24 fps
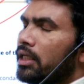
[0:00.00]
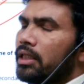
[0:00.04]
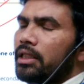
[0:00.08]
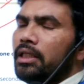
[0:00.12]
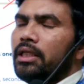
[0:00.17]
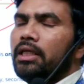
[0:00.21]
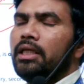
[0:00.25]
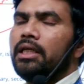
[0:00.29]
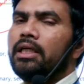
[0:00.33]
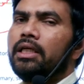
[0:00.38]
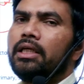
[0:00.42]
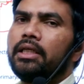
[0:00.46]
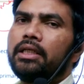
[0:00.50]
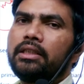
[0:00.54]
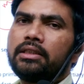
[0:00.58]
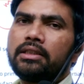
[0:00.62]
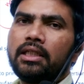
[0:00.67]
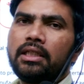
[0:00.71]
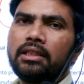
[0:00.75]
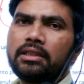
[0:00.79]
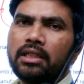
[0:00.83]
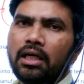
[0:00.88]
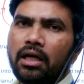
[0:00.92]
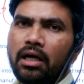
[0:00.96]
the
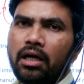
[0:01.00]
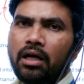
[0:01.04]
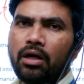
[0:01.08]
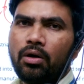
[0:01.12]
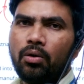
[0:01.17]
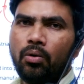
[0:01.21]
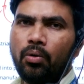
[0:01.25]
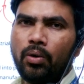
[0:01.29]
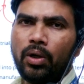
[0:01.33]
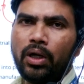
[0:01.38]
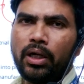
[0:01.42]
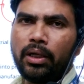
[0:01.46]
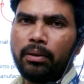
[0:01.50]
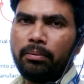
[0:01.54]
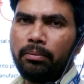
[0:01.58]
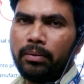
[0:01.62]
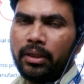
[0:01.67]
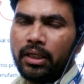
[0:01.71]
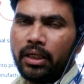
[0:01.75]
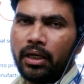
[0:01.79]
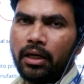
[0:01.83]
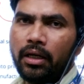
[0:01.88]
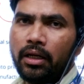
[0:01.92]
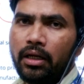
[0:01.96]
results are only
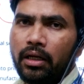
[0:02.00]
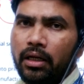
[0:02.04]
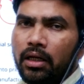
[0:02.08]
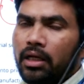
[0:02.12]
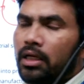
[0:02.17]
meager.